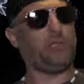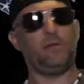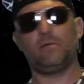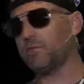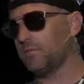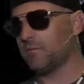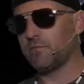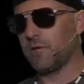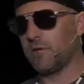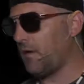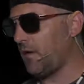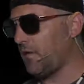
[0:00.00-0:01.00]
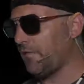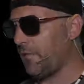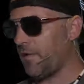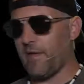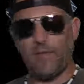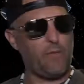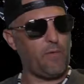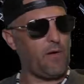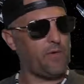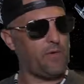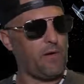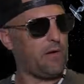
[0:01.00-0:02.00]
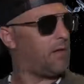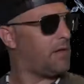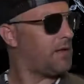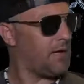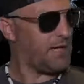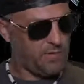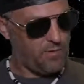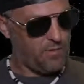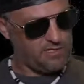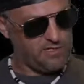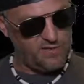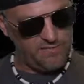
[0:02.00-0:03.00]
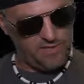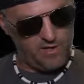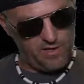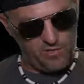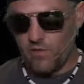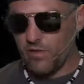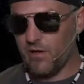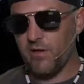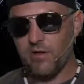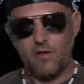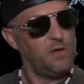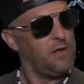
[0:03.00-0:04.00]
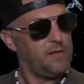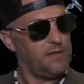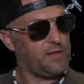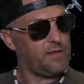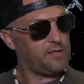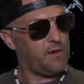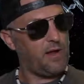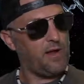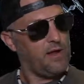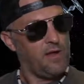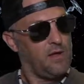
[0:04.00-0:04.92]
I don't know if I'm getting that right or wrong. I get that right? 7/9/20? I think that's right.